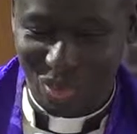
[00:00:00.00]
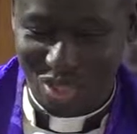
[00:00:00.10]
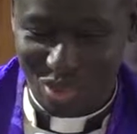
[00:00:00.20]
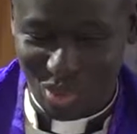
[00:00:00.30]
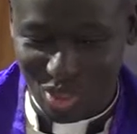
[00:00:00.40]
who
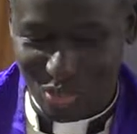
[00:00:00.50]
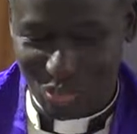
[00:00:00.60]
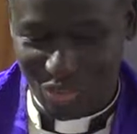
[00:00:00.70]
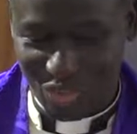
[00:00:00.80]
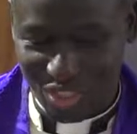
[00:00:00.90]
is going to
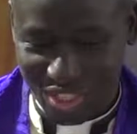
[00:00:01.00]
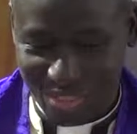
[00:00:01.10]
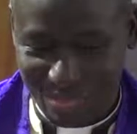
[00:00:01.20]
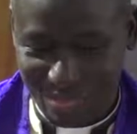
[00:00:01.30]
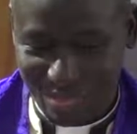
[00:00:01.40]
P3.
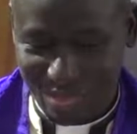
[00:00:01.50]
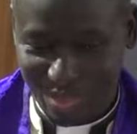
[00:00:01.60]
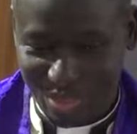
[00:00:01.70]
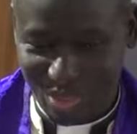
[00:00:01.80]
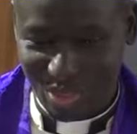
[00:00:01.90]

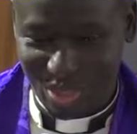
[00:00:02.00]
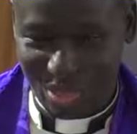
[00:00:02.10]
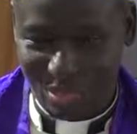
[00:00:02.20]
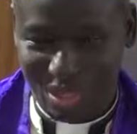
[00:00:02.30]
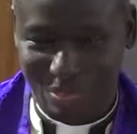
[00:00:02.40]
So we
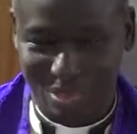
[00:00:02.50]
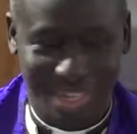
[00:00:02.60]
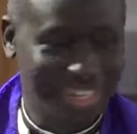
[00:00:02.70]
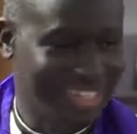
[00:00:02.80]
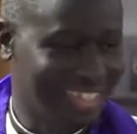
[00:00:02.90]
are, we are
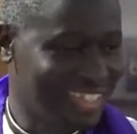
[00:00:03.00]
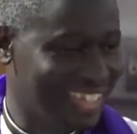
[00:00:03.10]
praying.